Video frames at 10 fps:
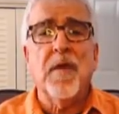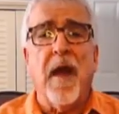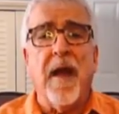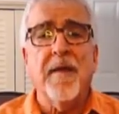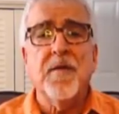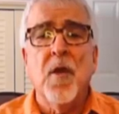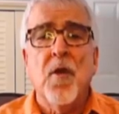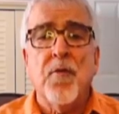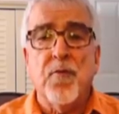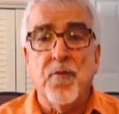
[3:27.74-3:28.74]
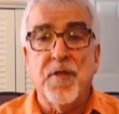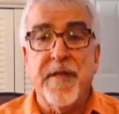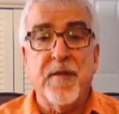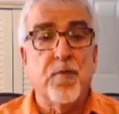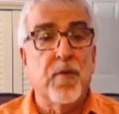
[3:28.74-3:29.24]
ties through
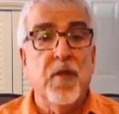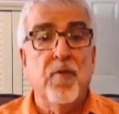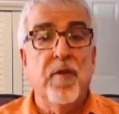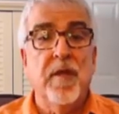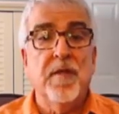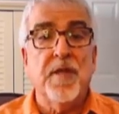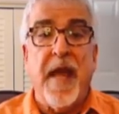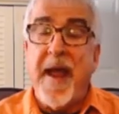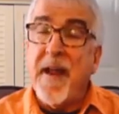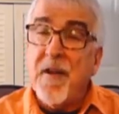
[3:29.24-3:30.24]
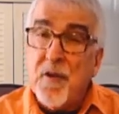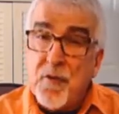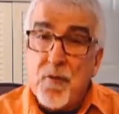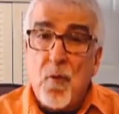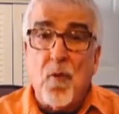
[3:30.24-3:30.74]
sexual unions and
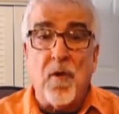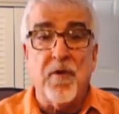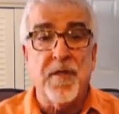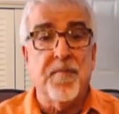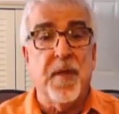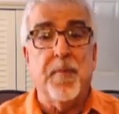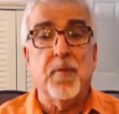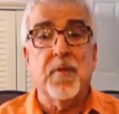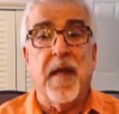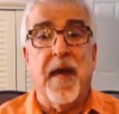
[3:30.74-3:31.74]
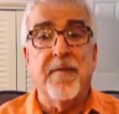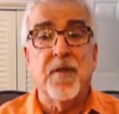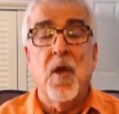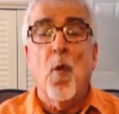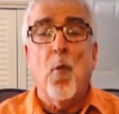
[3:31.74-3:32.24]
controllers in people's lives
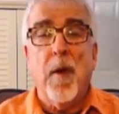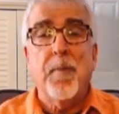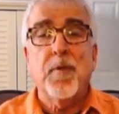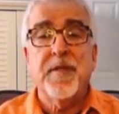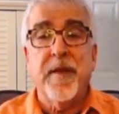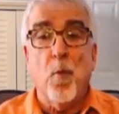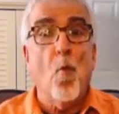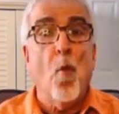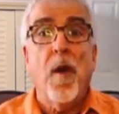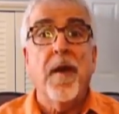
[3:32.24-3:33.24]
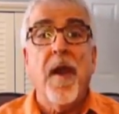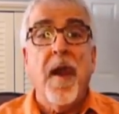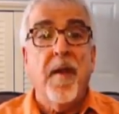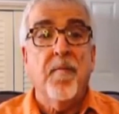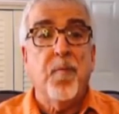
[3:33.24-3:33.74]
represent one
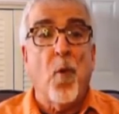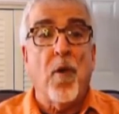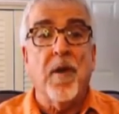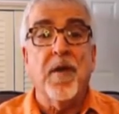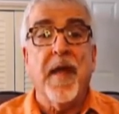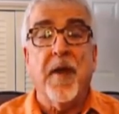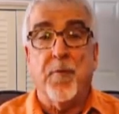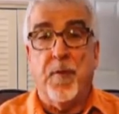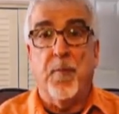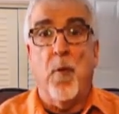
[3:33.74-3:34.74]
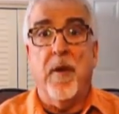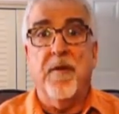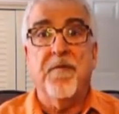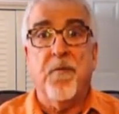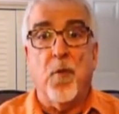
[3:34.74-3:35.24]
important entry point
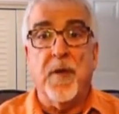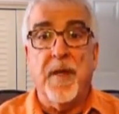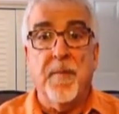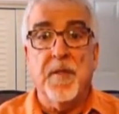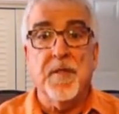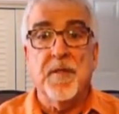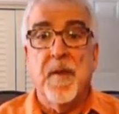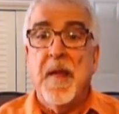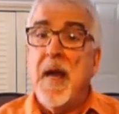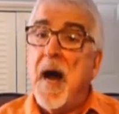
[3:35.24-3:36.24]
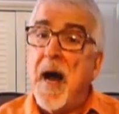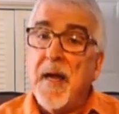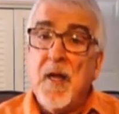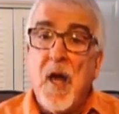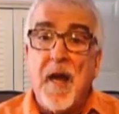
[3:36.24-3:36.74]
for demons.
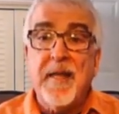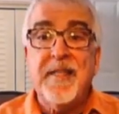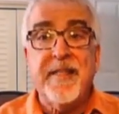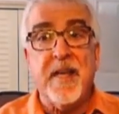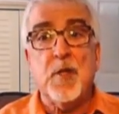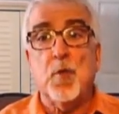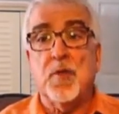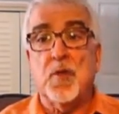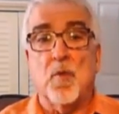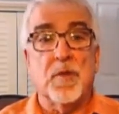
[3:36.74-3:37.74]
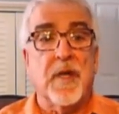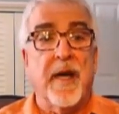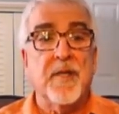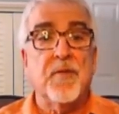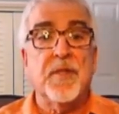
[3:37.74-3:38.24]
Ungodly sexual soul
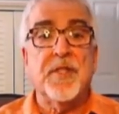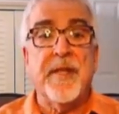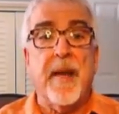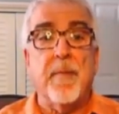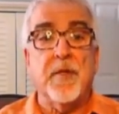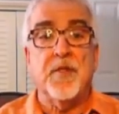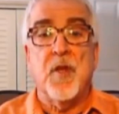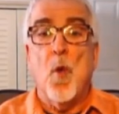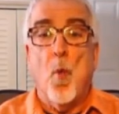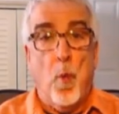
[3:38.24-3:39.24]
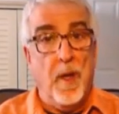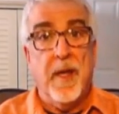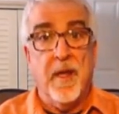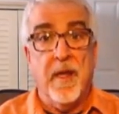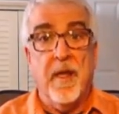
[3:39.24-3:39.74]
ties are established
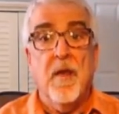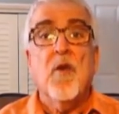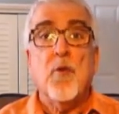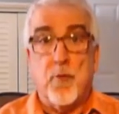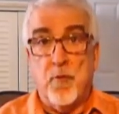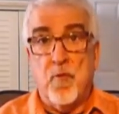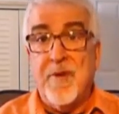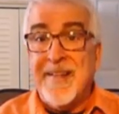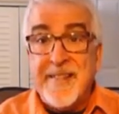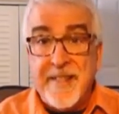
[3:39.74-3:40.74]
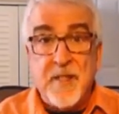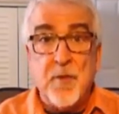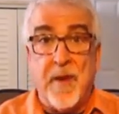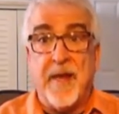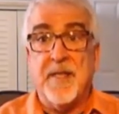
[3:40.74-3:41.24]
willingly through
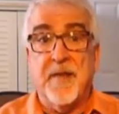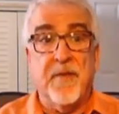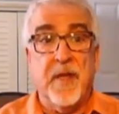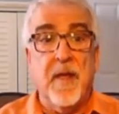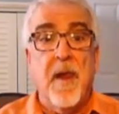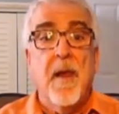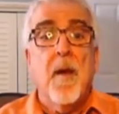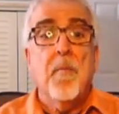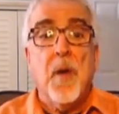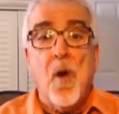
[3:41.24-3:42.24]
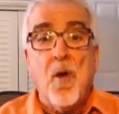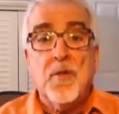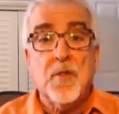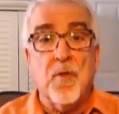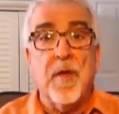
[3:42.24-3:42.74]
consensual activity, but
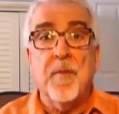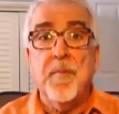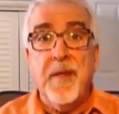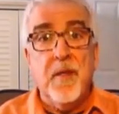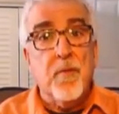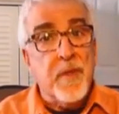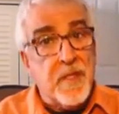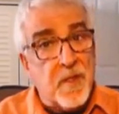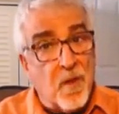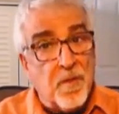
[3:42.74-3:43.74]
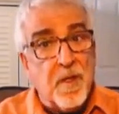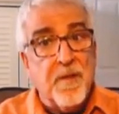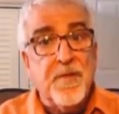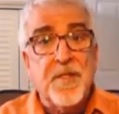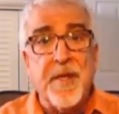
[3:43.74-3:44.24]
also can be the result
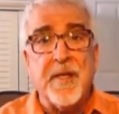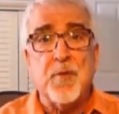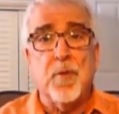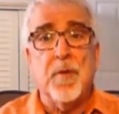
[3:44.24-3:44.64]
of sexual